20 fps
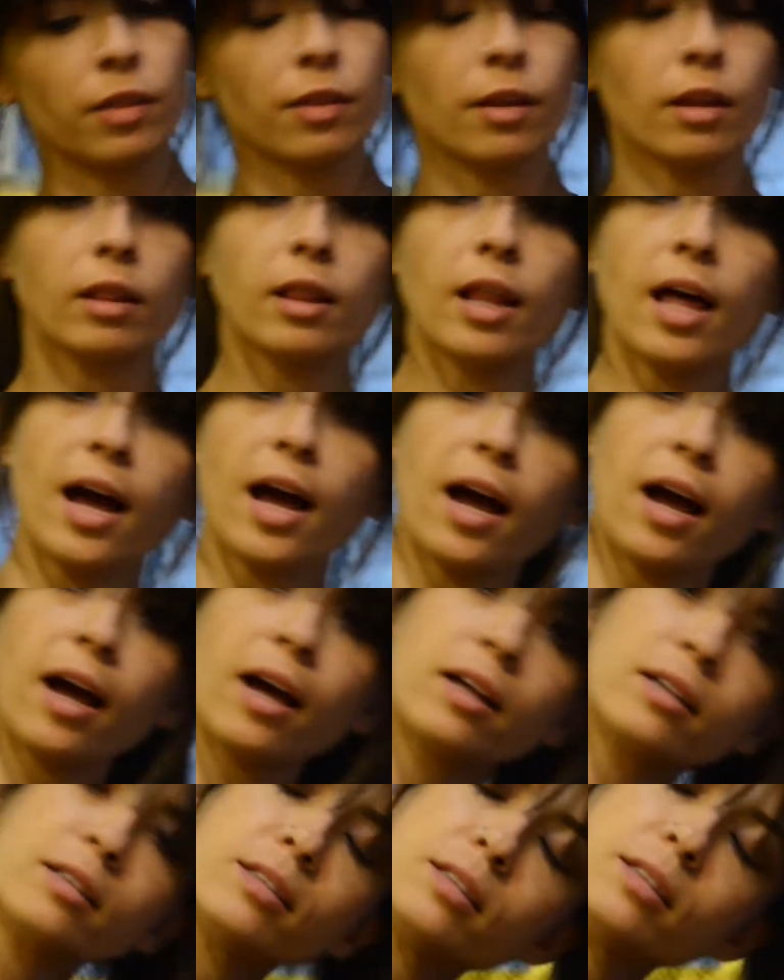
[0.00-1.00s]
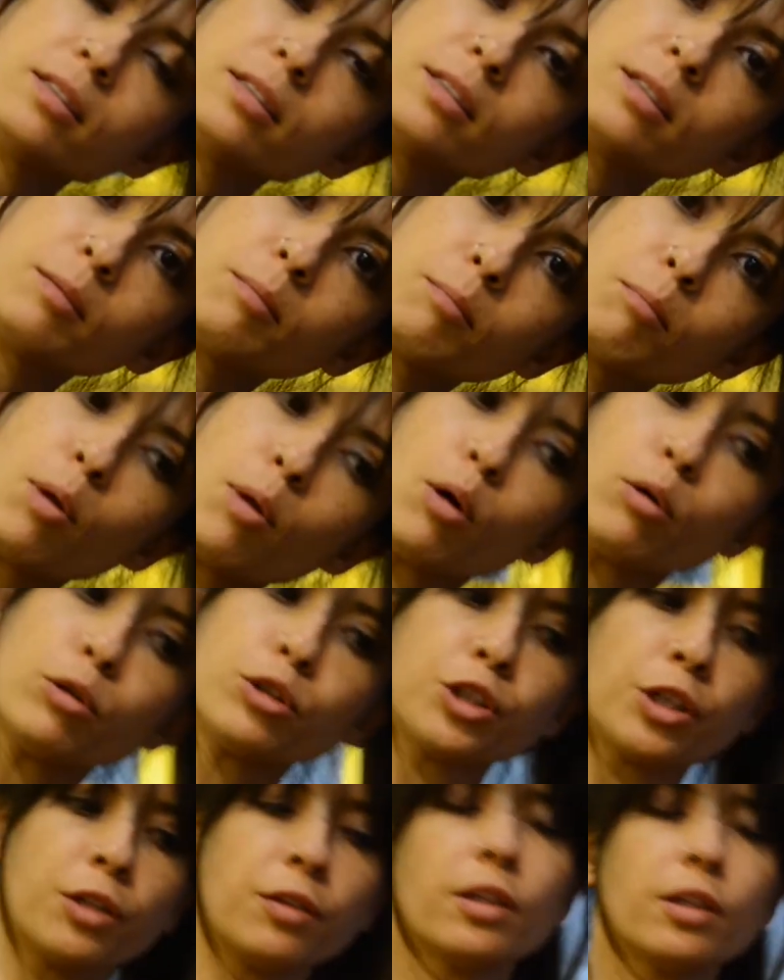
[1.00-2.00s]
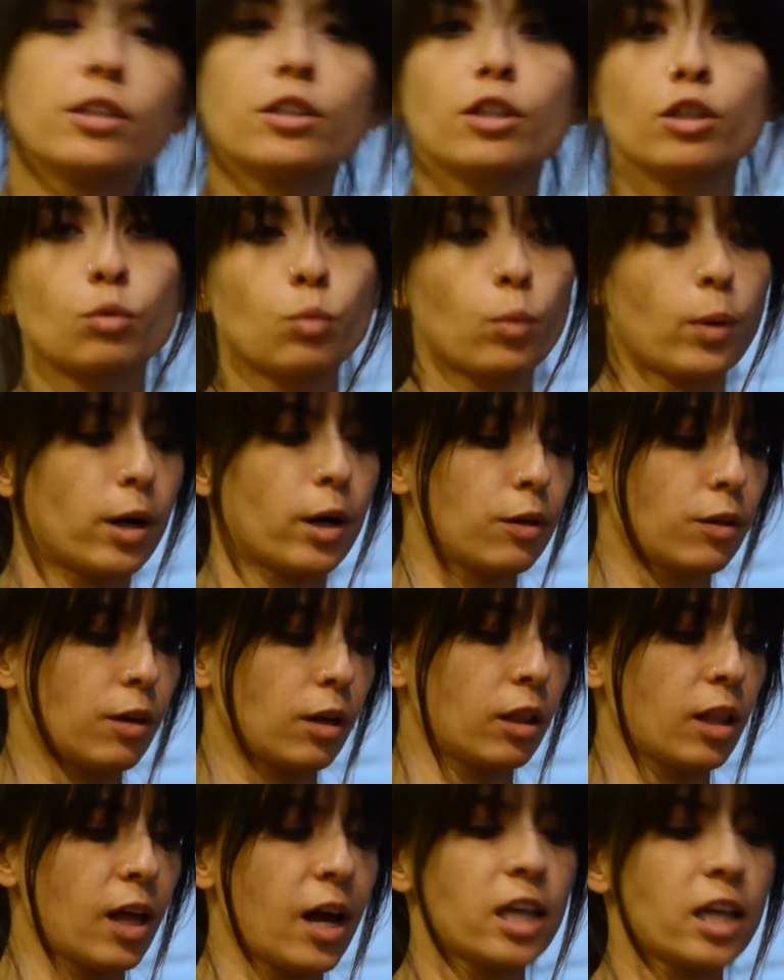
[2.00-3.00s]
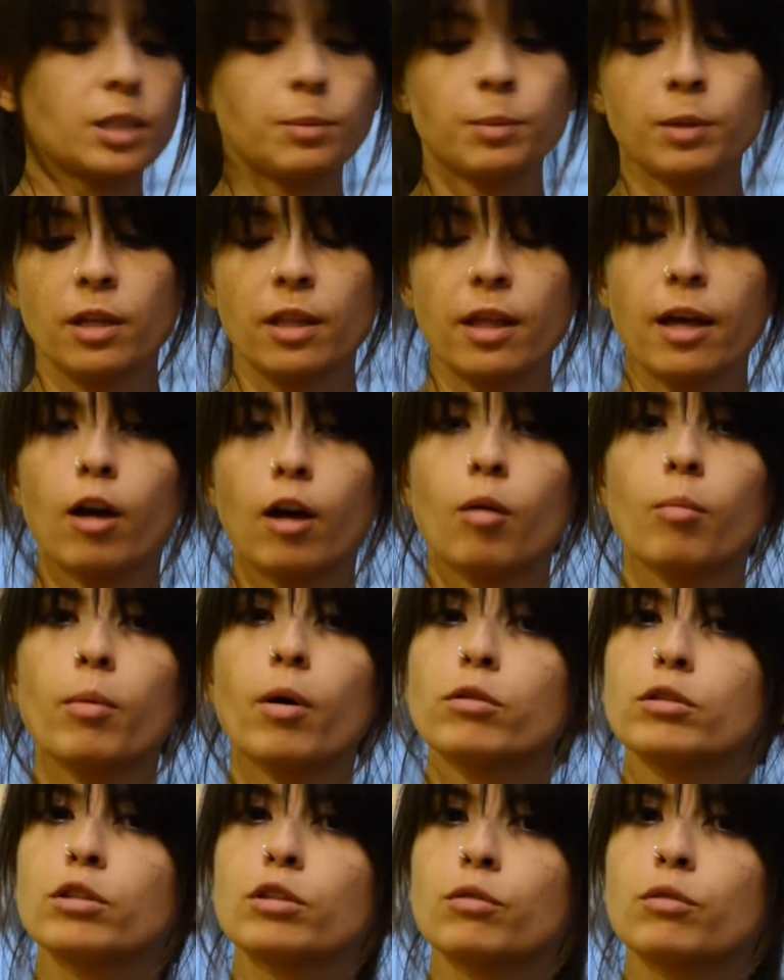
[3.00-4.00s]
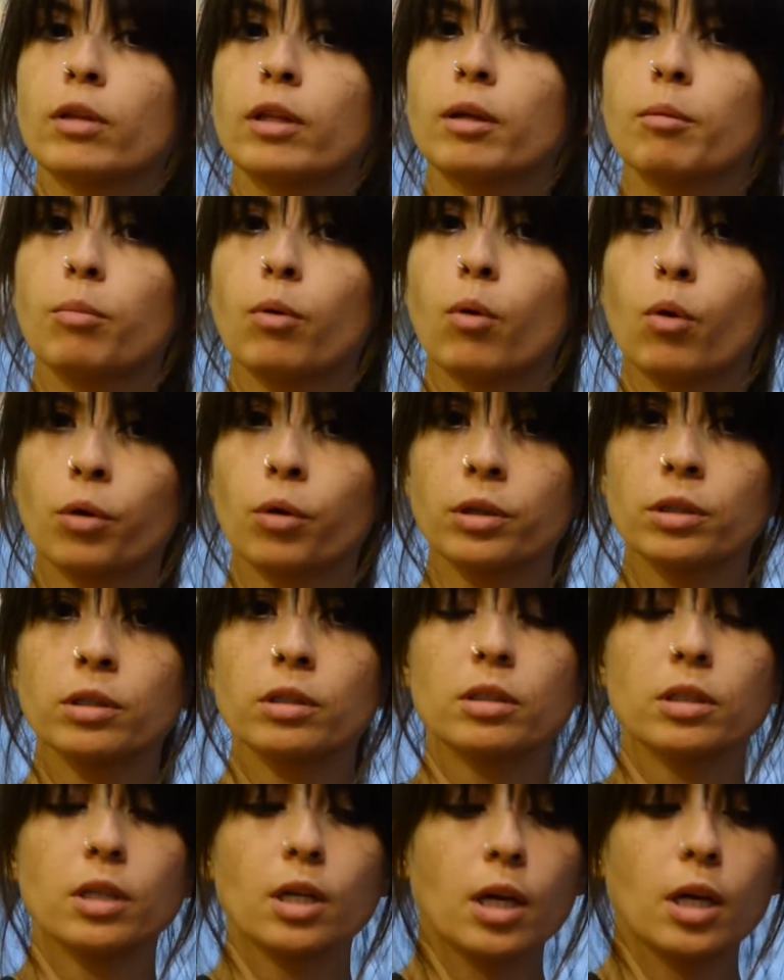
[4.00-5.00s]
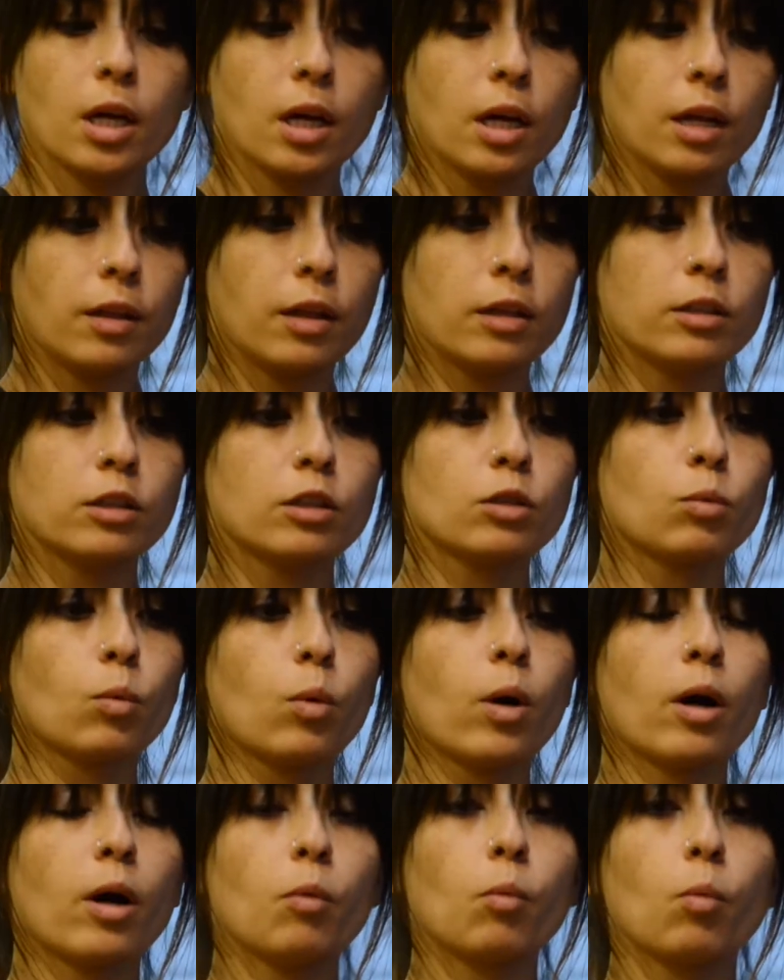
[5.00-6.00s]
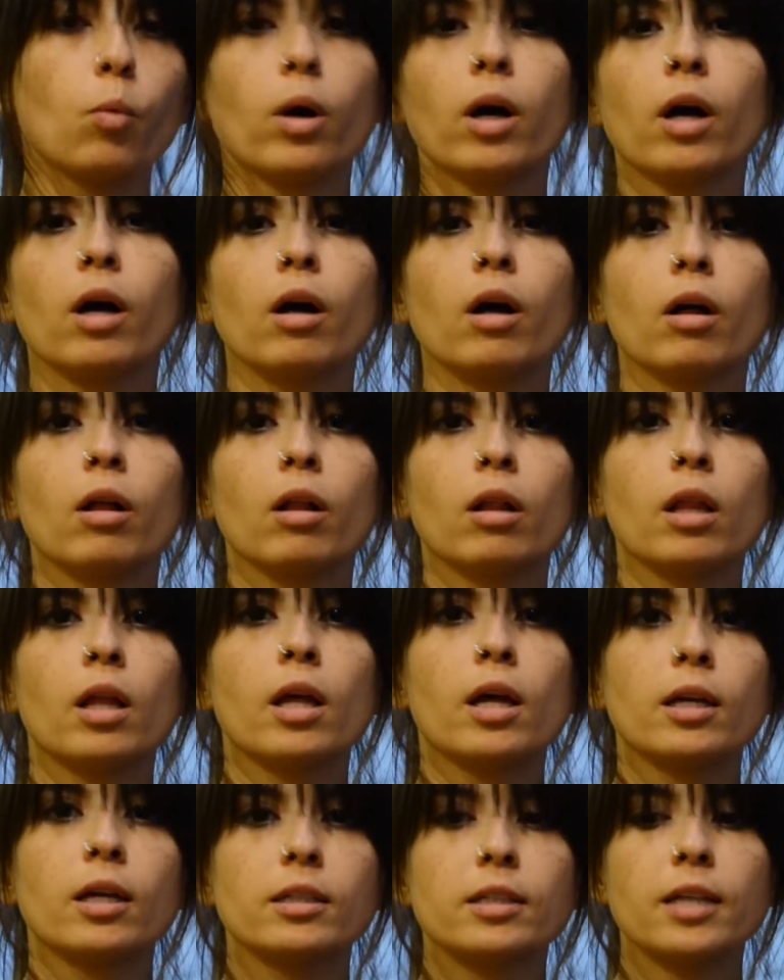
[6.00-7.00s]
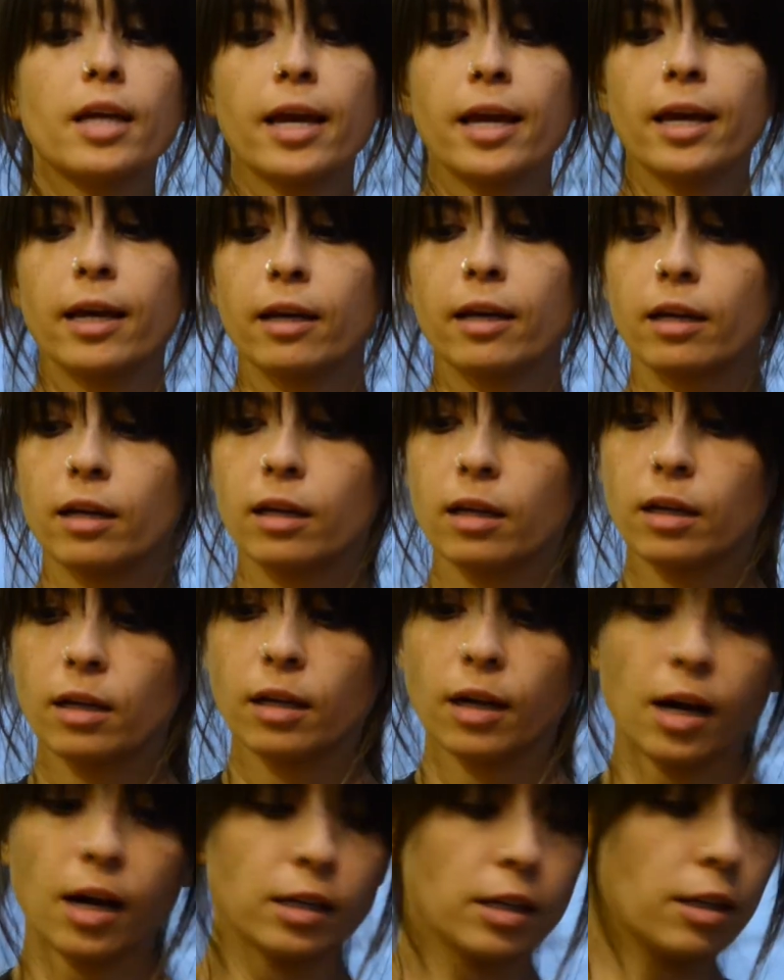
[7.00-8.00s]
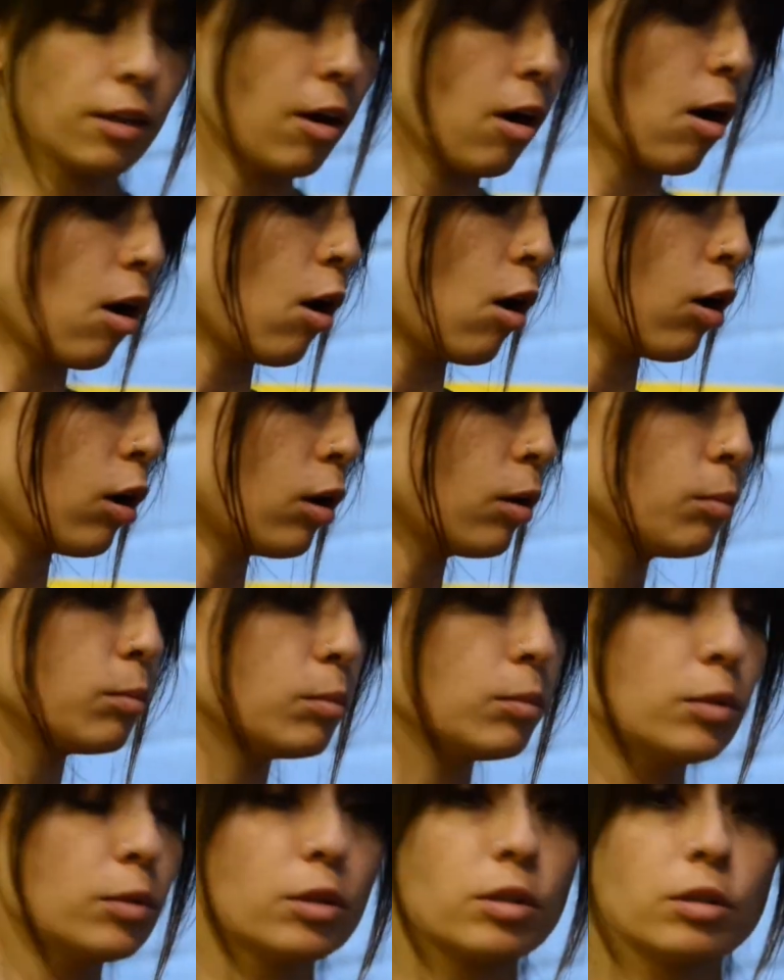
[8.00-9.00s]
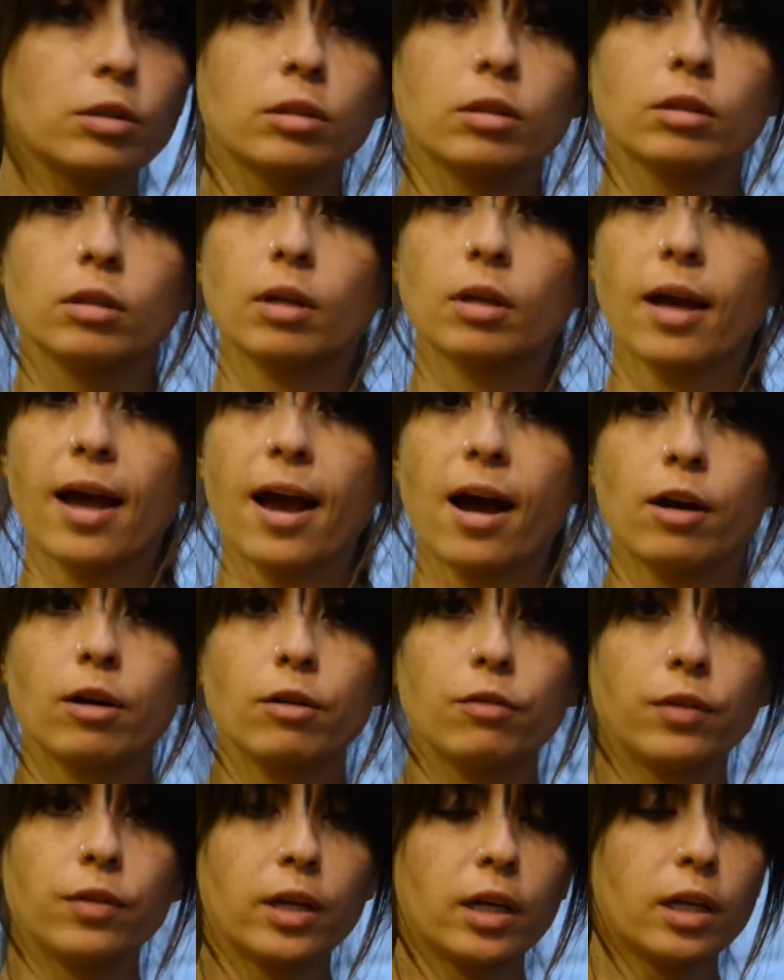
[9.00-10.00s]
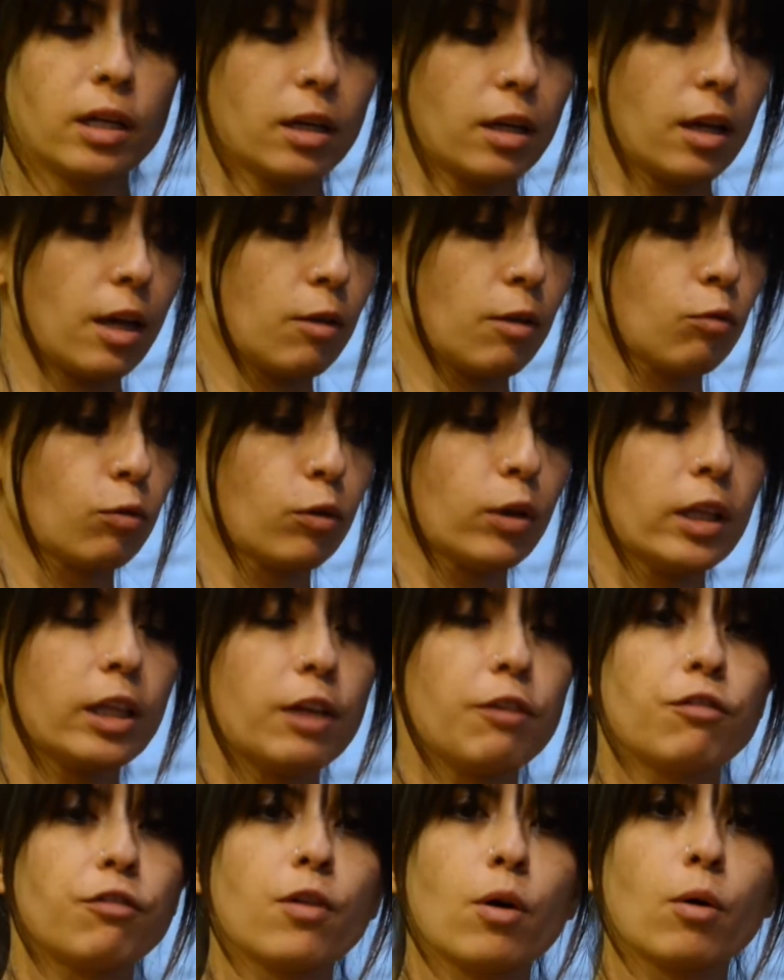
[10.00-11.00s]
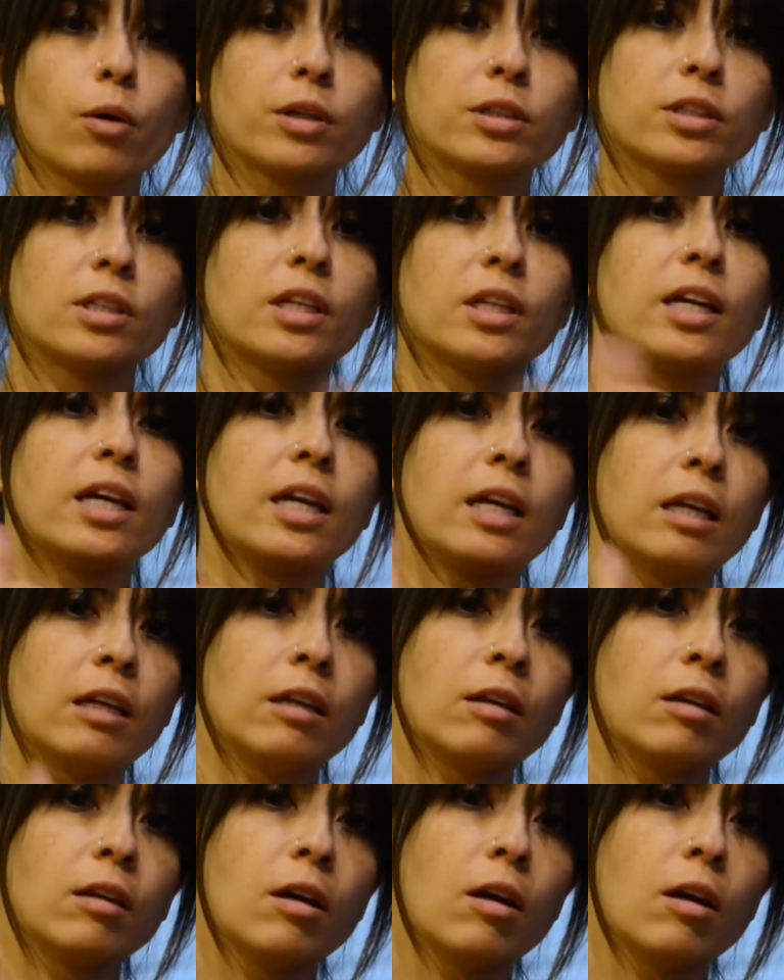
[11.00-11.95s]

the last motion, this is where the clasping of the elbows is really important. This is what will take kind of the arms out of it and really focus it in